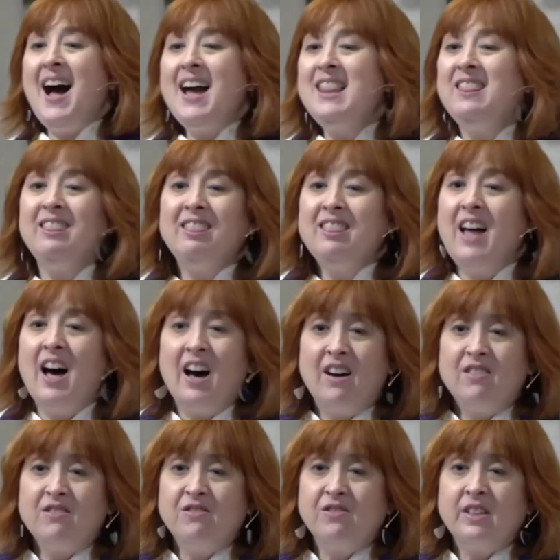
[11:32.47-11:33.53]
I
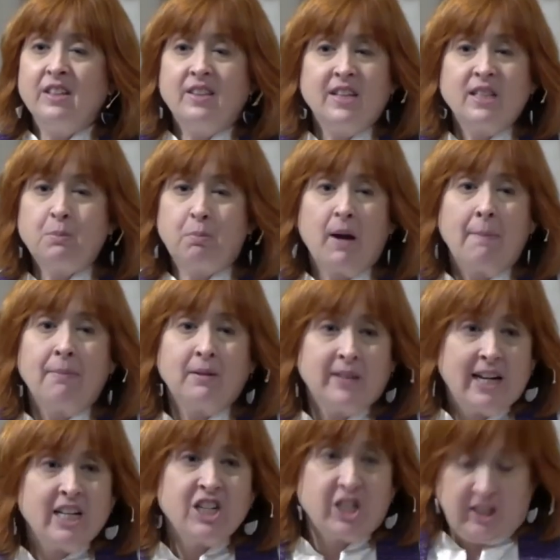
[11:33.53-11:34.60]
love these
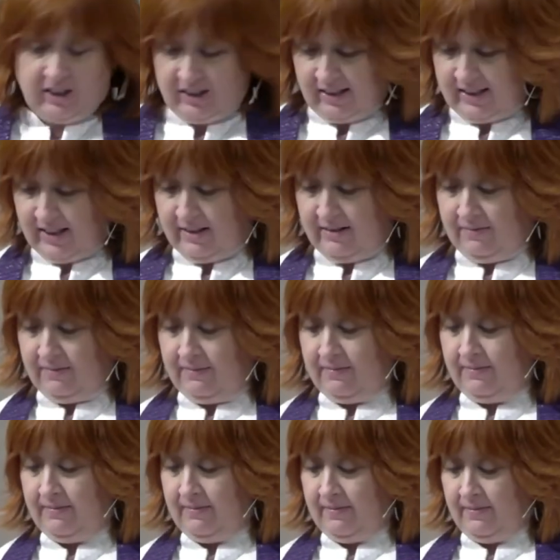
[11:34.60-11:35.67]
preparations.
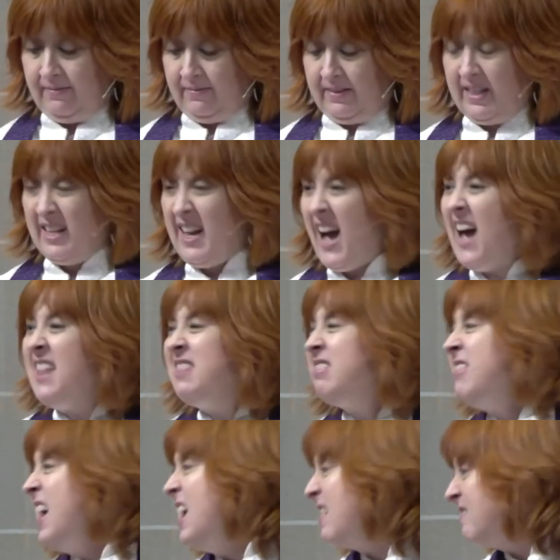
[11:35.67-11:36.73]
I
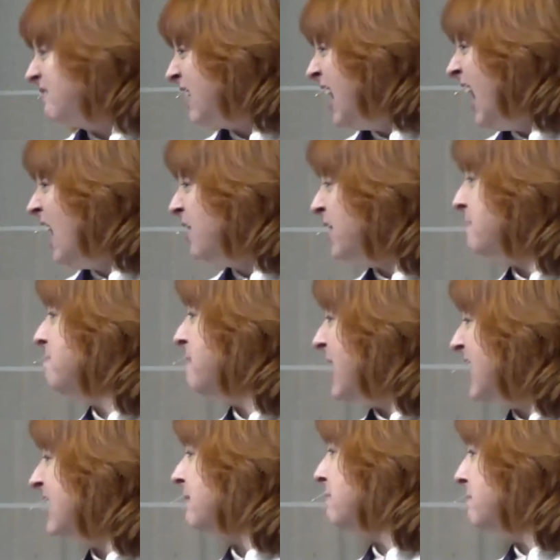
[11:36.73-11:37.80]
love how they
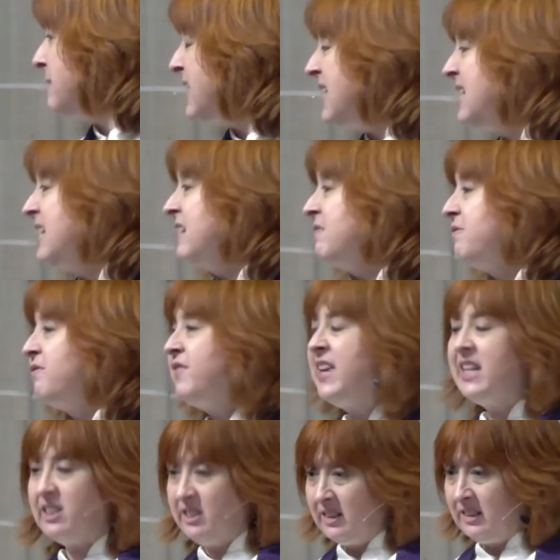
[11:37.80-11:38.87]
make me
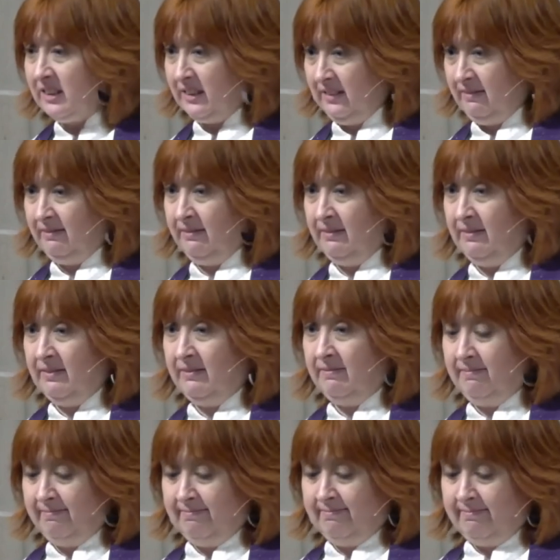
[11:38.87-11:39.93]
feel.
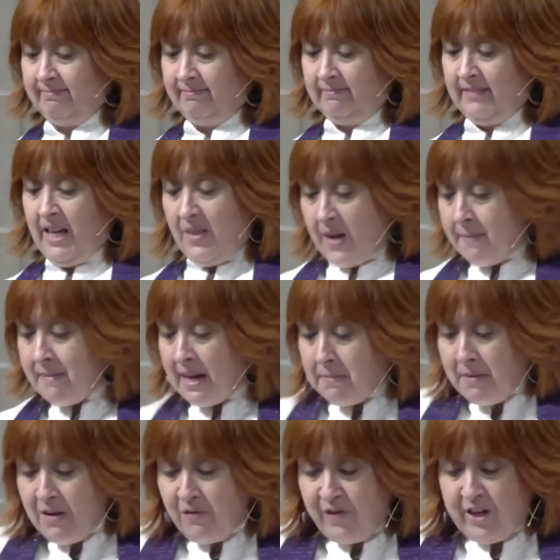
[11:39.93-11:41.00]
They
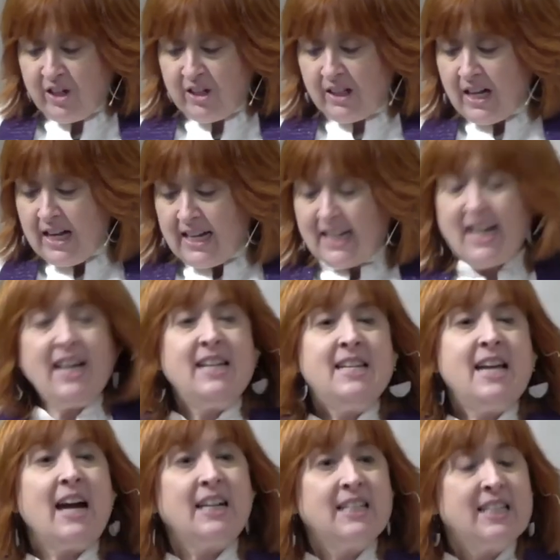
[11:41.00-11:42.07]
make me feel
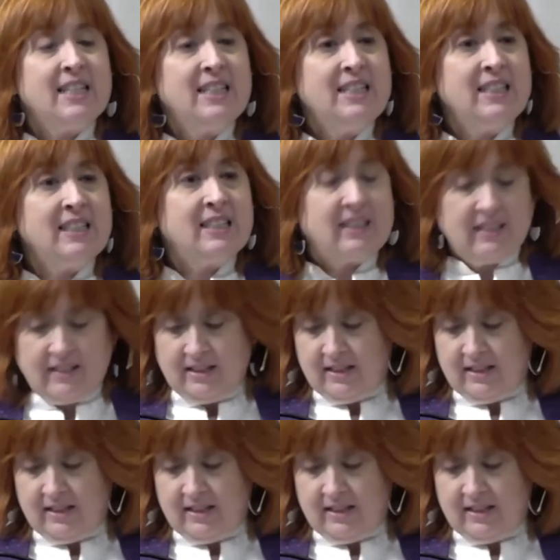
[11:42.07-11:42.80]
connected